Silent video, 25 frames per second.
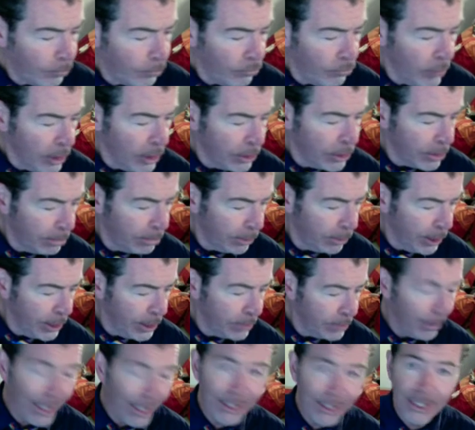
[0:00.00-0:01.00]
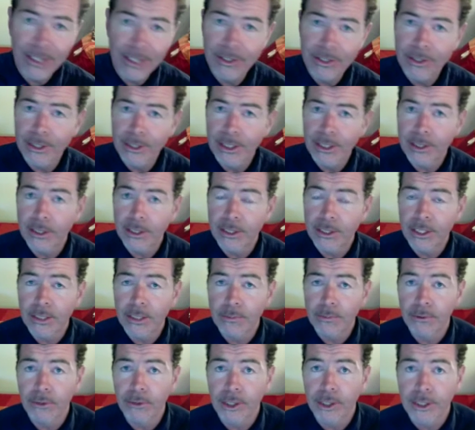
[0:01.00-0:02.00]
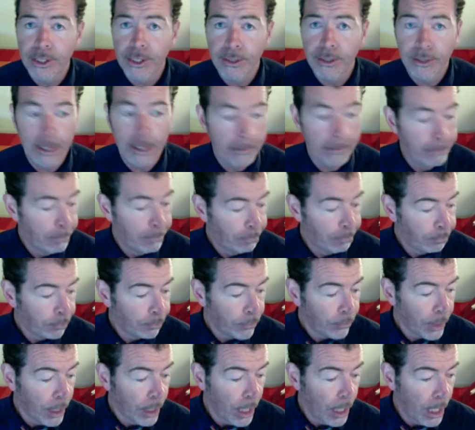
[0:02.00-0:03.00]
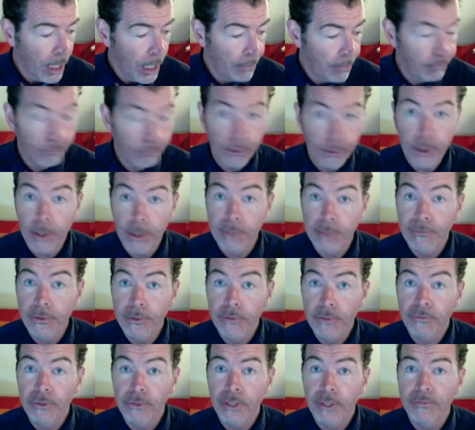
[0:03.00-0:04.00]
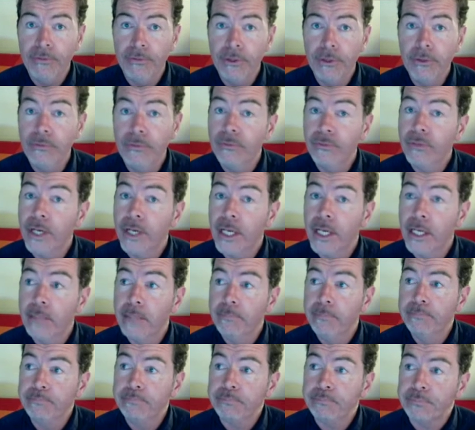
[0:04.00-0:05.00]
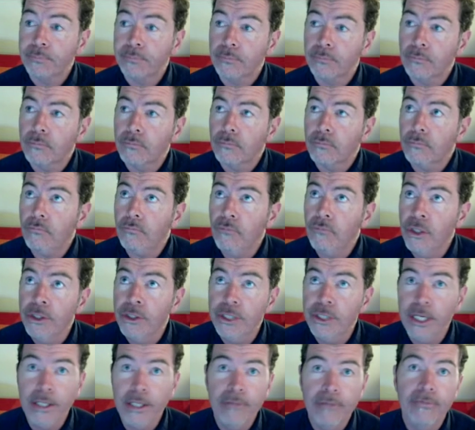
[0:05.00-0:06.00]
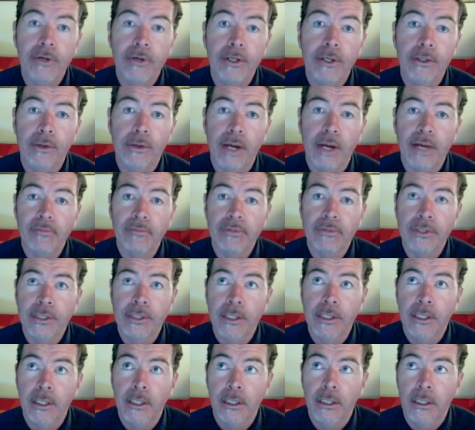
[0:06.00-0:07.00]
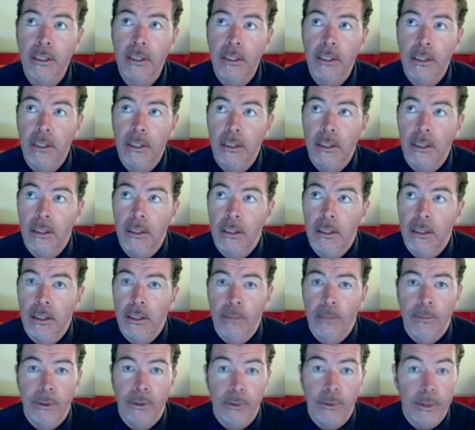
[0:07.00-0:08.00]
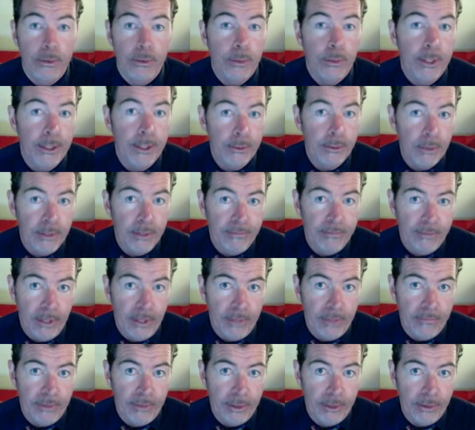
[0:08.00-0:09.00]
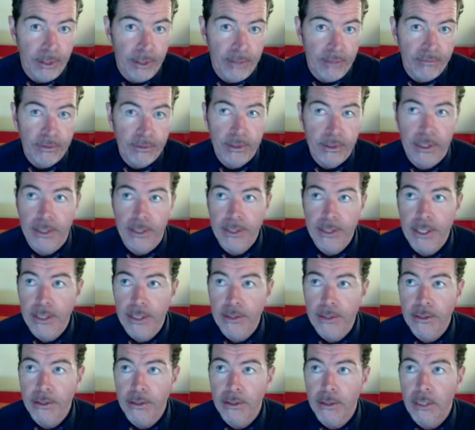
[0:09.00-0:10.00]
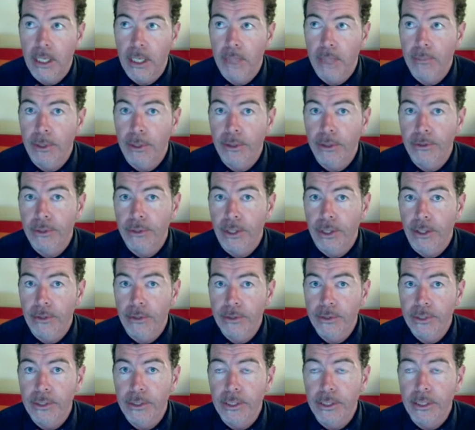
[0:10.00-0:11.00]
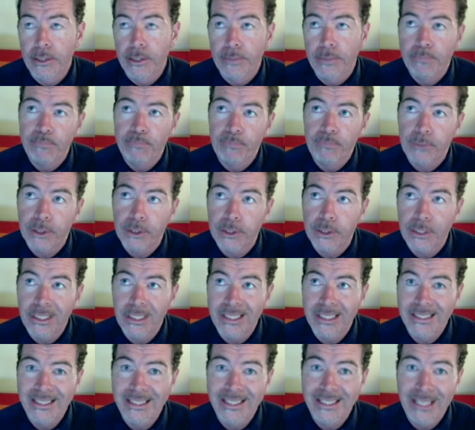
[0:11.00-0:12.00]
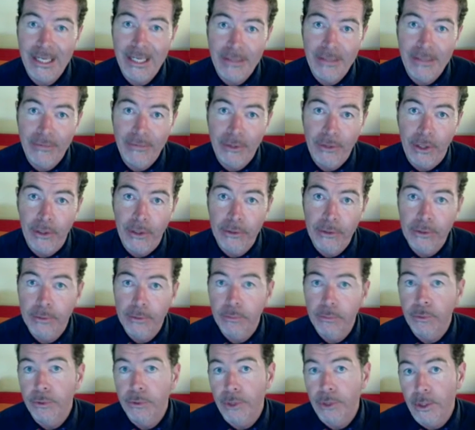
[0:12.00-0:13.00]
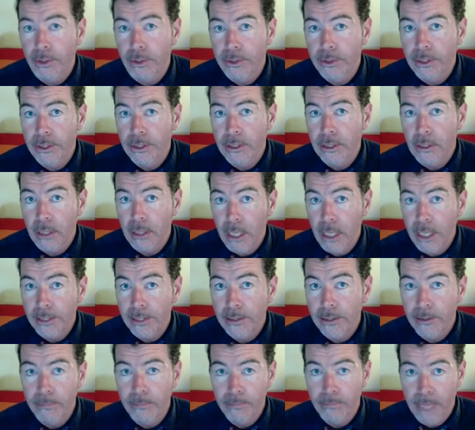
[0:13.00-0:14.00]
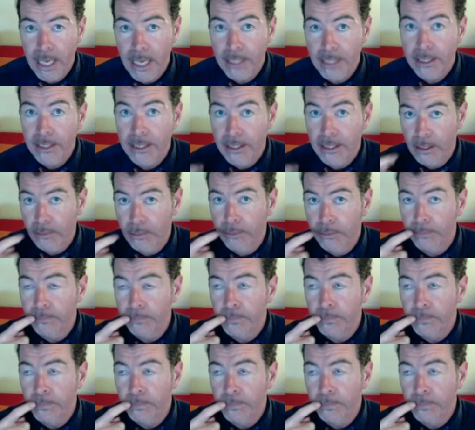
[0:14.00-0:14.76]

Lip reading: So please pay attention to the assessment criteria. If you've taken photographs, between 20 and 25 photographs, and then uploaded those and then selected 10 of those and put those in the light marking album,